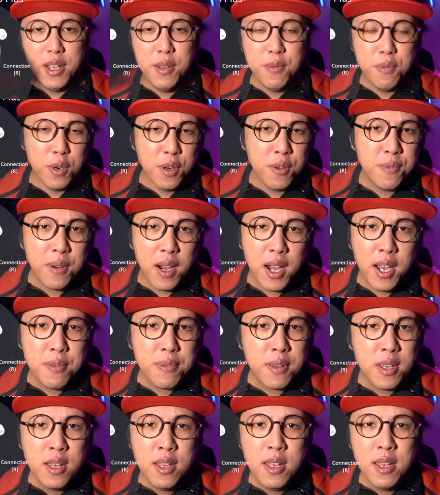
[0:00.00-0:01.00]
845
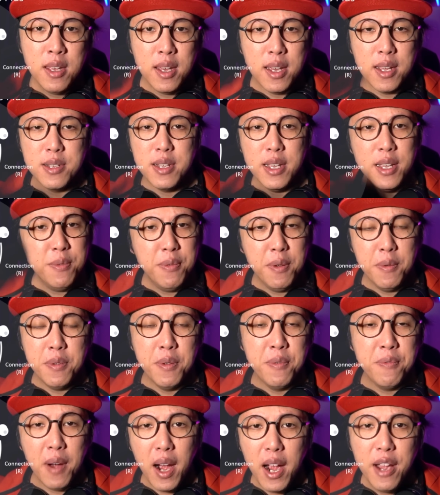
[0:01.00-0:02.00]
and
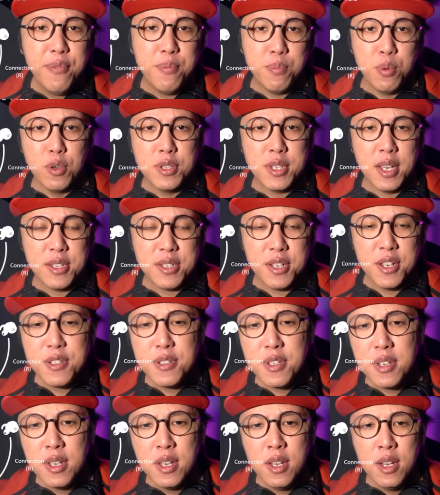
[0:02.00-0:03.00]
855
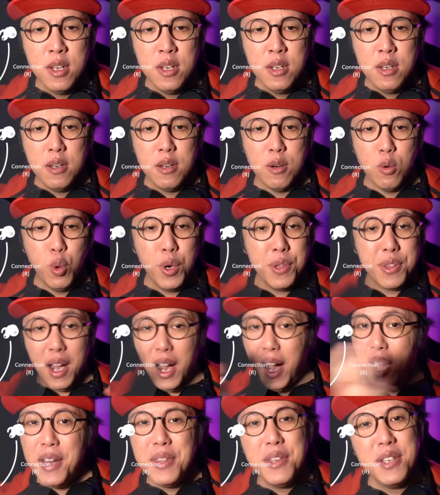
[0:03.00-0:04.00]
processors. With
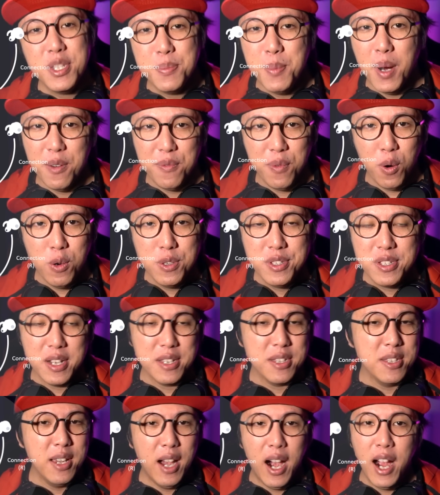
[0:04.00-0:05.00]
other smartphones
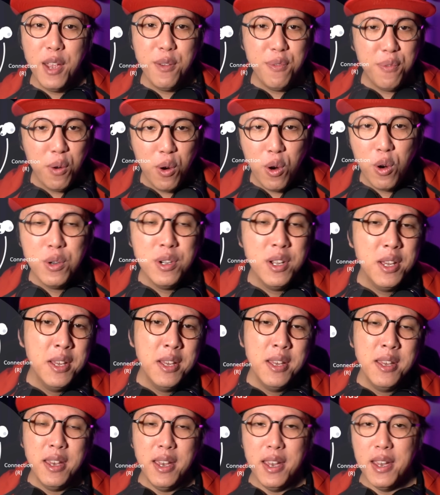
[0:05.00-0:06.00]
like the iPhone
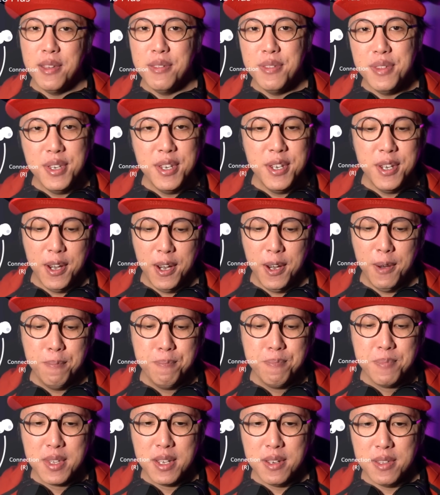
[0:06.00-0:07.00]
and the
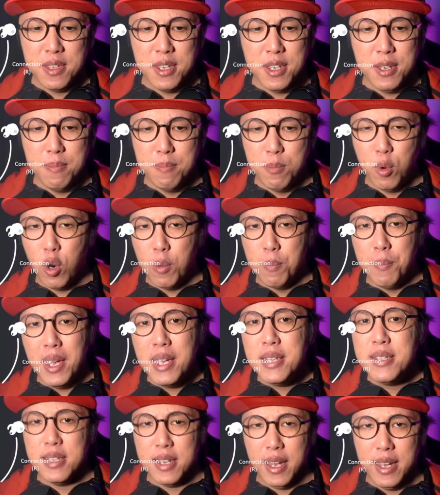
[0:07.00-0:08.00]
more
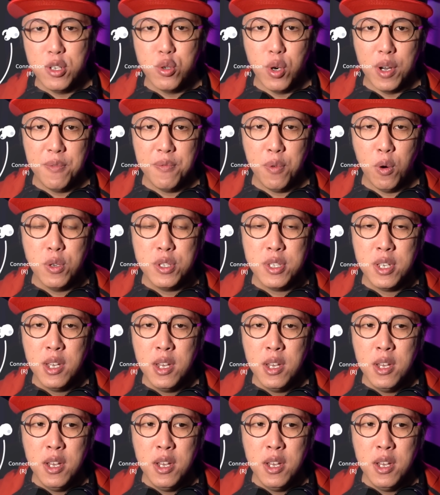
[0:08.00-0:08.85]
basic Android phones,